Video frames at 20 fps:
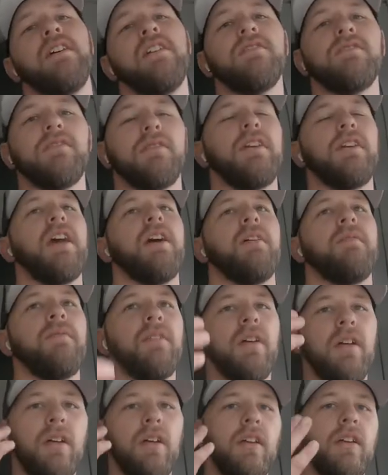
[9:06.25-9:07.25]
So yeah,
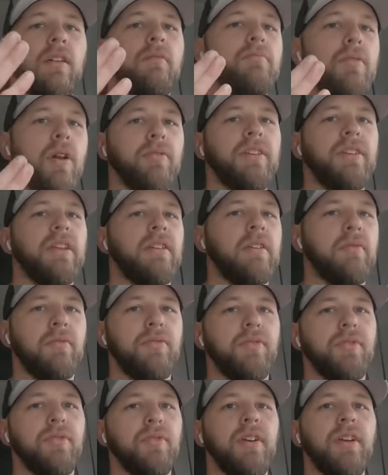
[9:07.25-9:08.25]
pro tip number
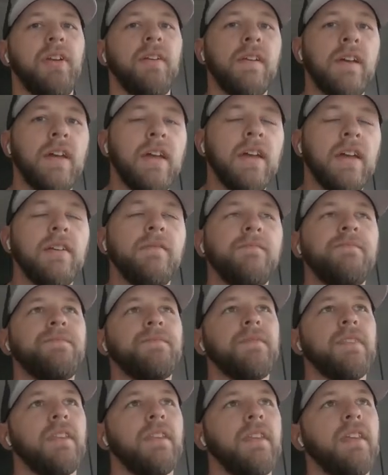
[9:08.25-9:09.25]
3
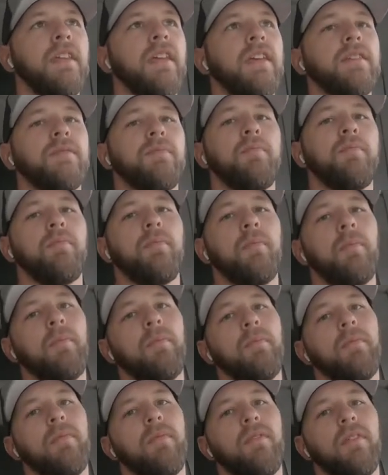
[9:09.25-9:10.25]
is
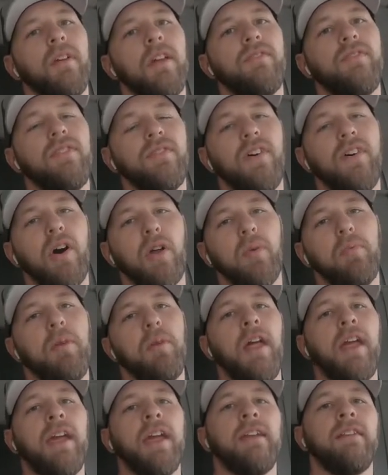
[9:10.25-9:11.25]
if you fail to
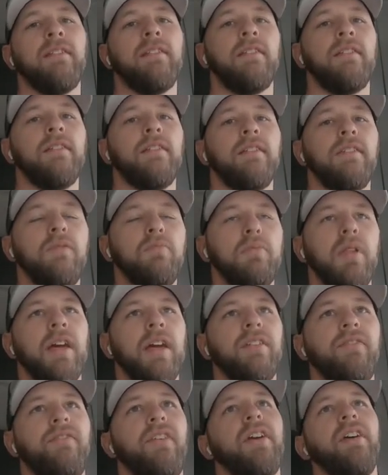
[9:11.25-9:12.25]
plan, you
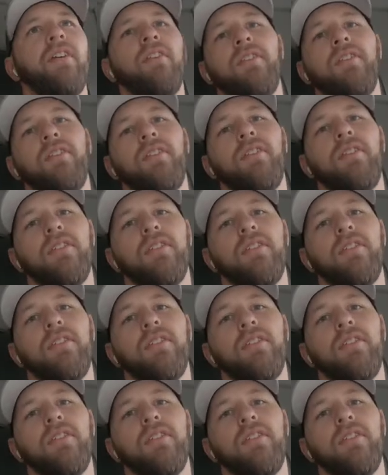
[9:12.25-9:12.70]
plan to fail.